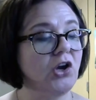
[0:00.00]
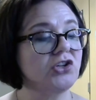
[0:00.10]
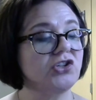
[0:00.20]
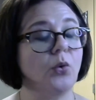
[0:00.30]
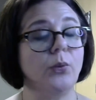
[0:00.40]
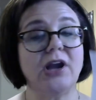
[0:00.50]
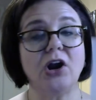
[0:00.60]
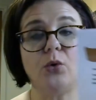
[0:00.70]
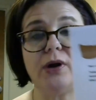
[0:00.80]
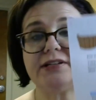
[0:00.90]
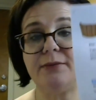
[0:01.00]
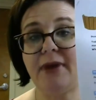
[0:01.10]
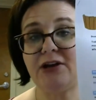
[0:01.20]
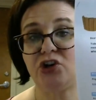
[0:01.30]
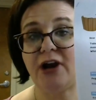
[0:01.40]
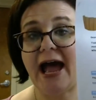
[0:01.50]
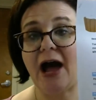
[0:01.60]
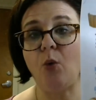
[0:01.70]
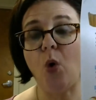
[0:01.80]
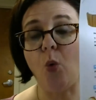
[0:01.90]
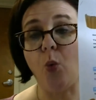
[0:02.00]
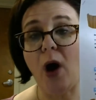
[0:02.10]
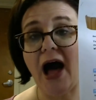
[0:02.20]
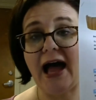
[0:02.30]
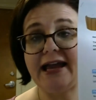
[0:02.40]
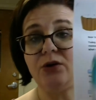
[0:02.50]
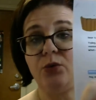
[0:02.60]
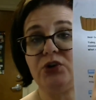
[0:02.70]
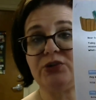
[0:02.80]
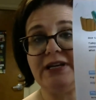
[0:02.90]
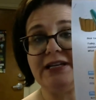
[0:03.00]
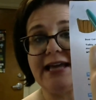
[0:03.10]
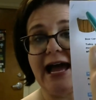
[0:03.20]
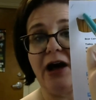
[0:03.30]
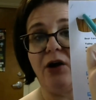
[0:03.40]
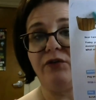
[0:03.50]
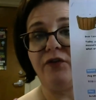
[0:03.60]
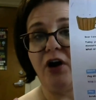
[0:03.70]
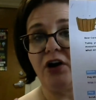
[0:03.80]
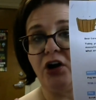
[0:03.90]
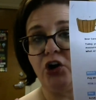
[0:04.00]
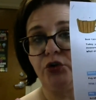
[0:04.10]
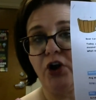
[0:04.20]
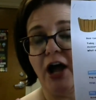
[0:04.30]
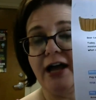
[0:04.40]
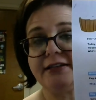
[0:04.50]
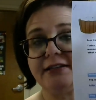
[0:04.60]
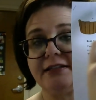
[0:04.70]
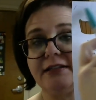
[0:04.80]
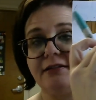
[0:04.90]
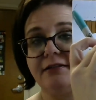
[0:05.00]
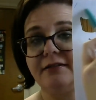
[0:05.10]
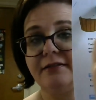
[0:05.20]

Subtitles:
So we are going to measure how wide, which means how far across,